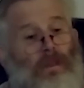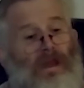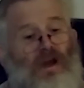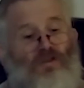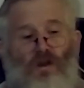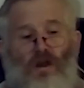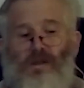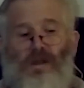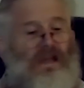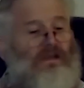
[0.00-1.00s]
Across
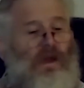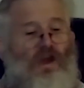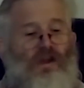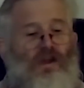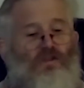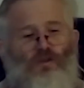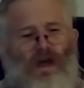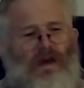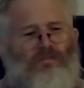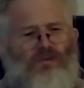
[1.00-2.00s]
Latin America. And you do
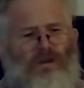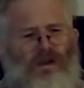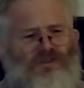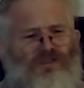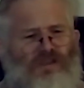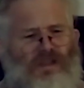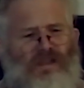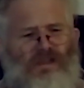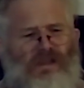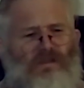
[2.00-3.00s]
that pretty much
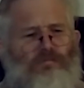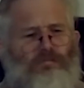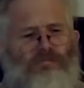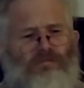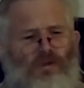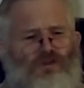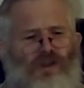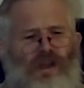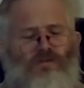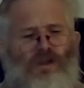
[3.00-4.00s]
in
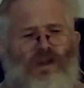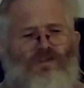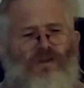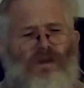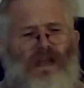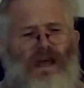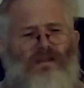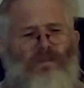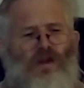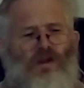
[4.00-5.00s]
virtually every country in Latin
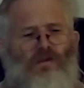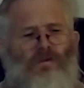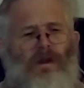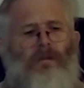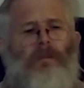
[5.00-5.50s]
America, right?